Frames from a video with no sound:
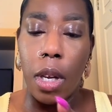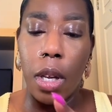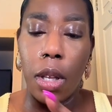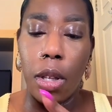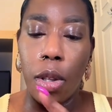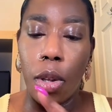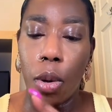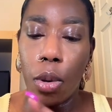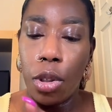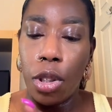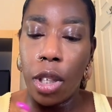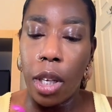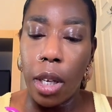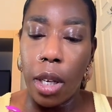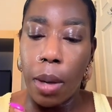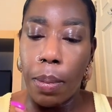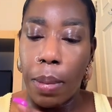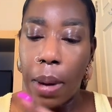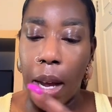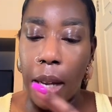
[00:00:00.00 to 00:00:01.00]
Dolce &
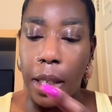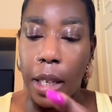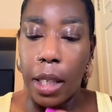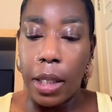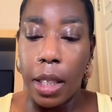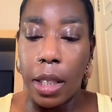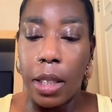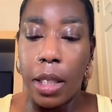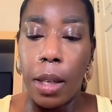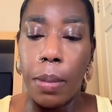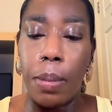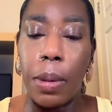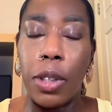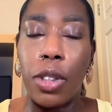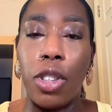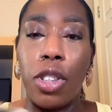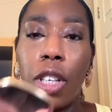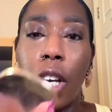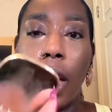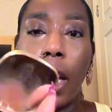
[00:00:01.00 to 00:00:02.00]
Gabbana, the deeper
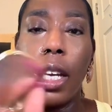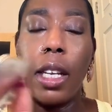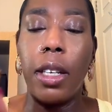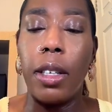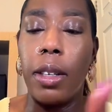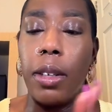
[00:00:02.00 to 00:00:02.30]
shade.